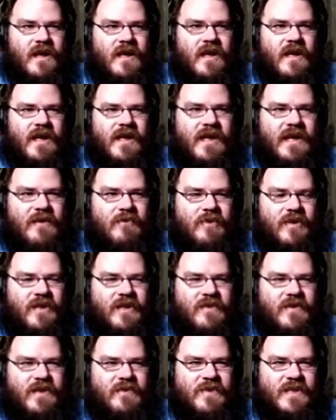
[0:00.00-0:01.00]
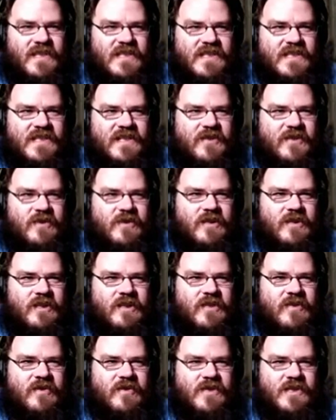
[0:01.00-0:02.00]
I can't believe I've been so
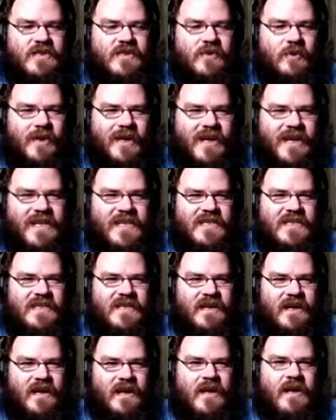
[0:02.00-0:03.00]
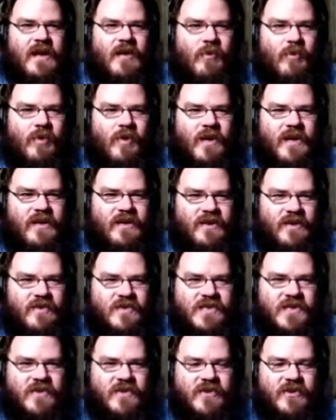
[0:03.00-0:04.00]
close twice and pretty close
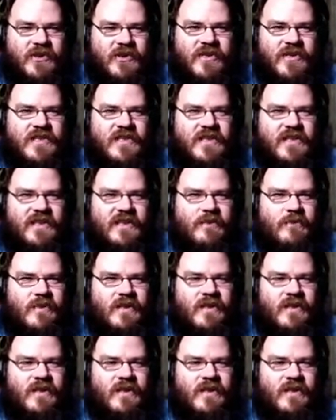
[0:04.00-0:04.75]
a third time.